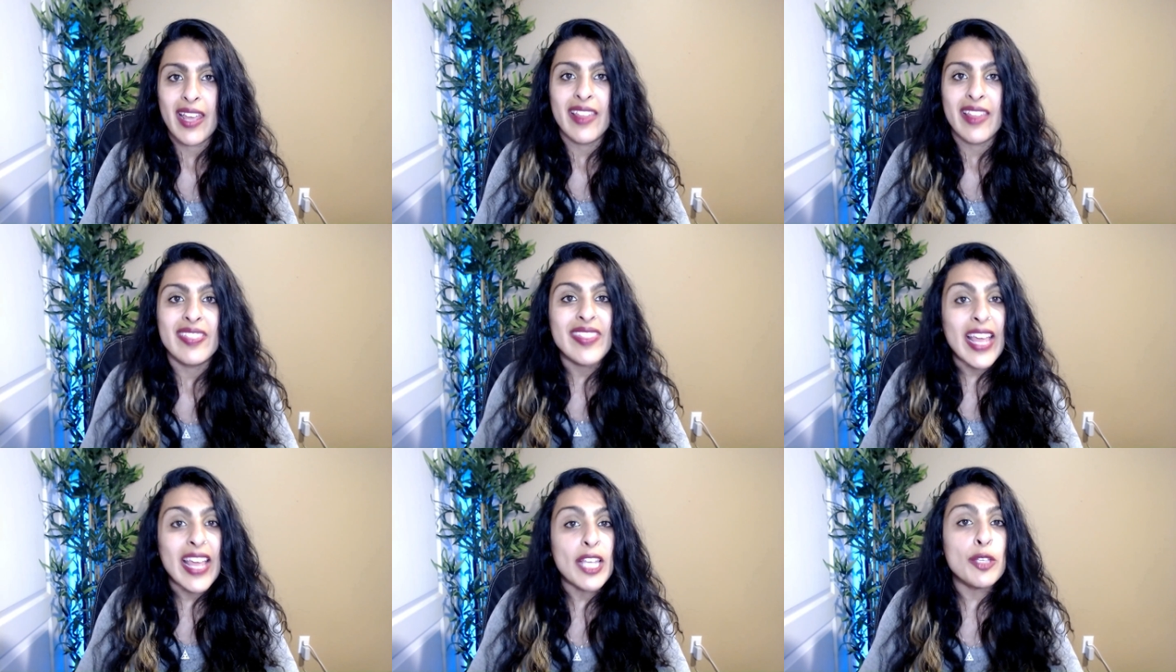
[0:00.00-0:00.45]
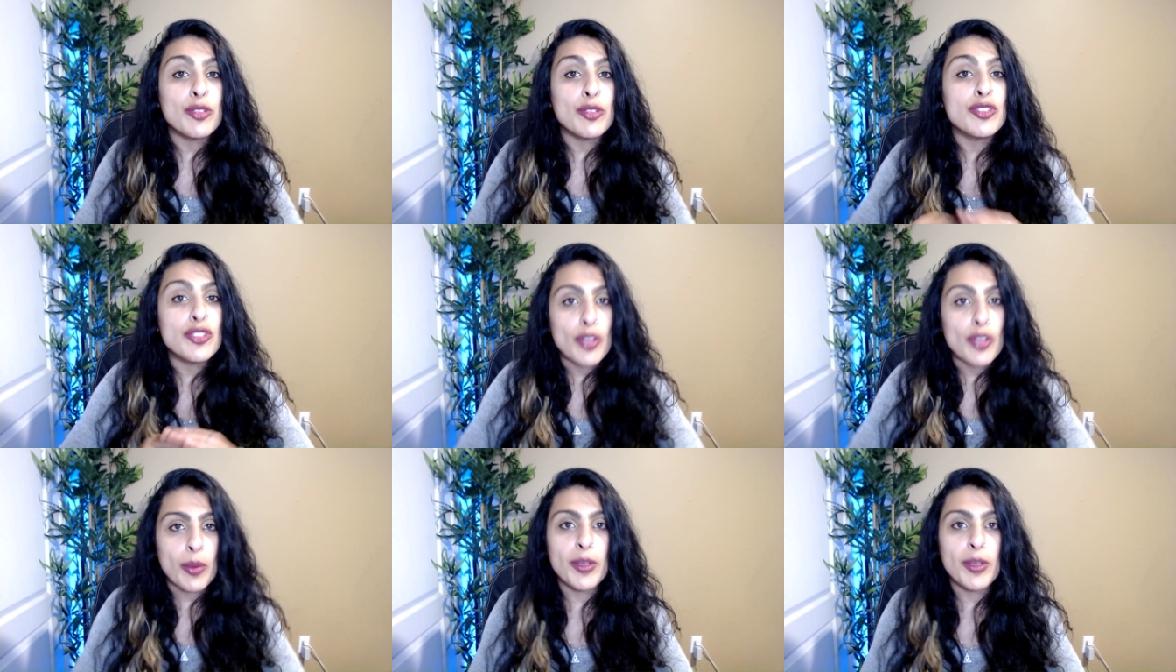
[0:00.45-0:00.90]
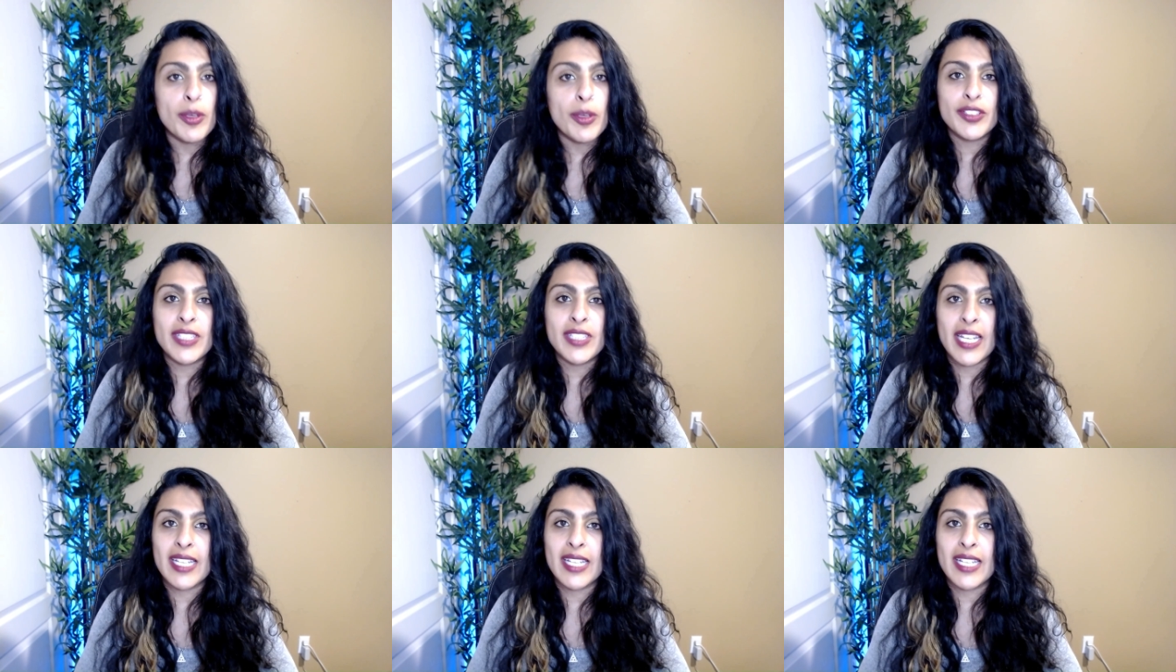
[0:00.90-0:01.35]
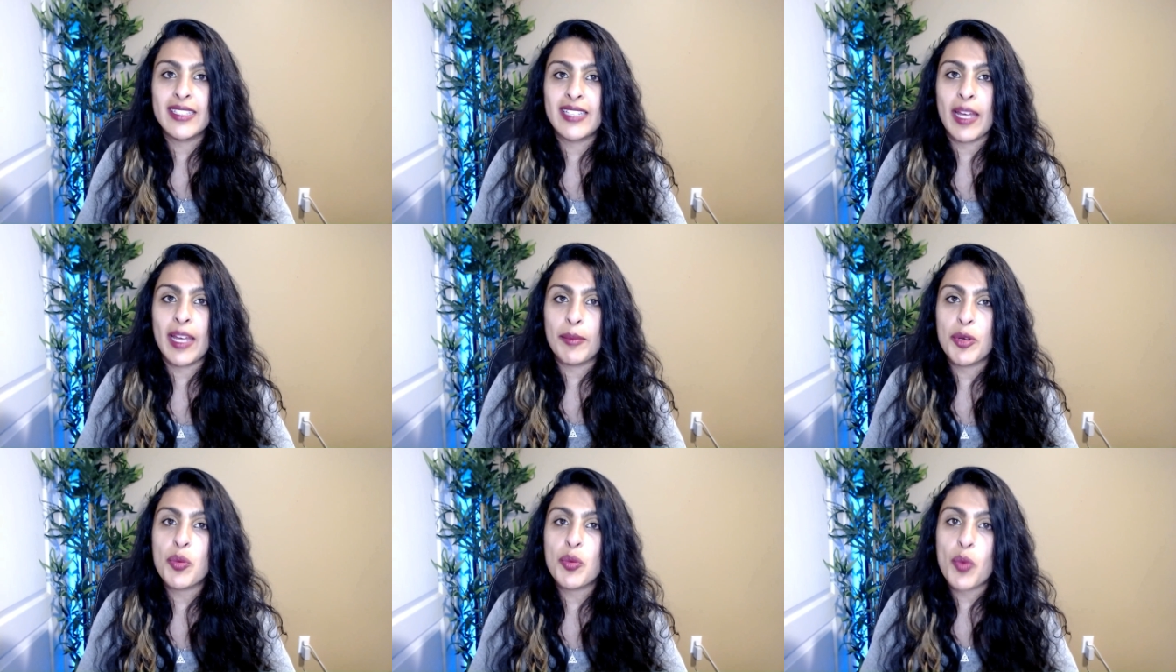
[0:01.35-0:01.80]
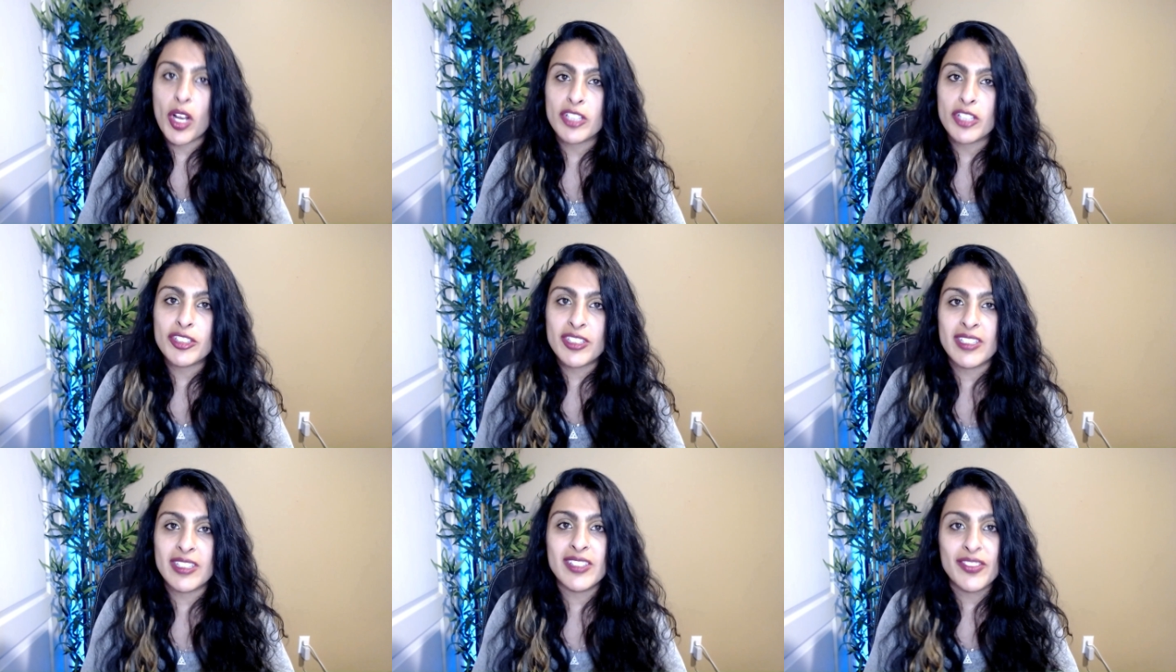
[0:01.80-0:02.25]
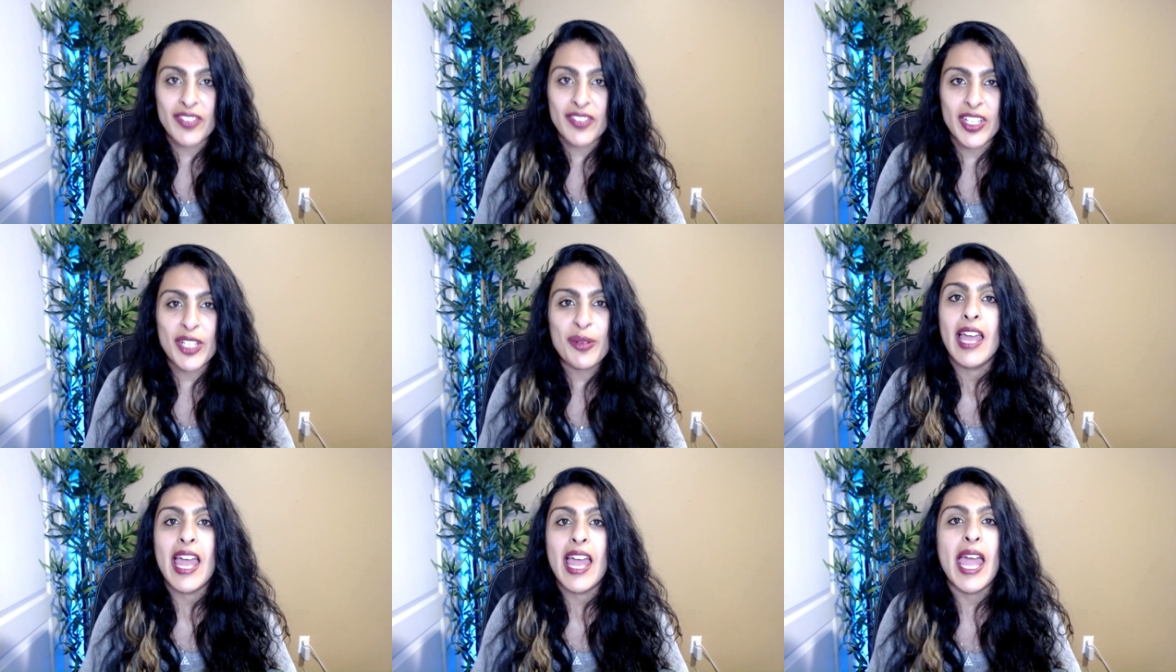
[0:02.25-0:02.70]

Thank you so much for taking the time to watch this video,